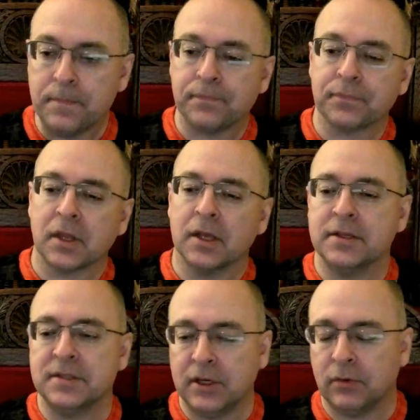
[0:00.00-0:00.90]

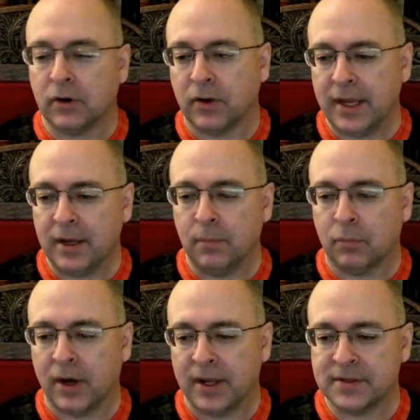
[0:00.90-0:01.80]
Secret King Bran
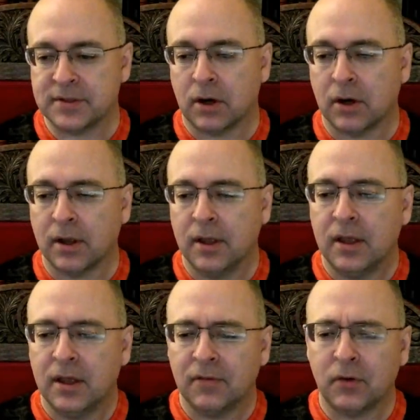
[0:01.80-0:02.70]
Stark, of
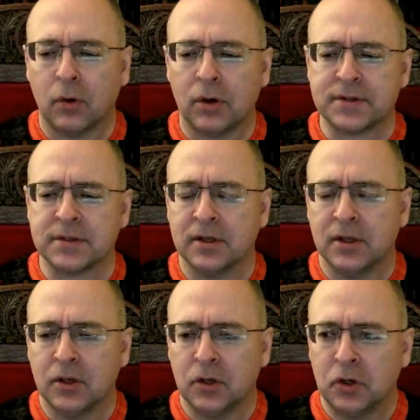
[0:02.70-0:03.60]
course.
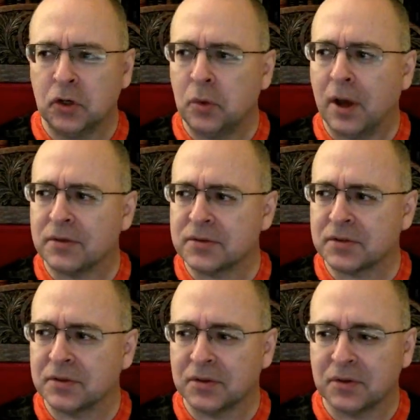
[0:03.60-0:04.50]
Who else?
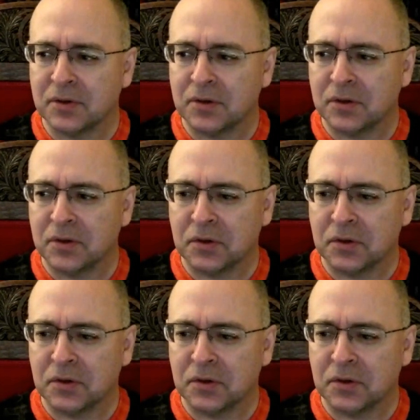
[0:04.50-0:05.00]
Who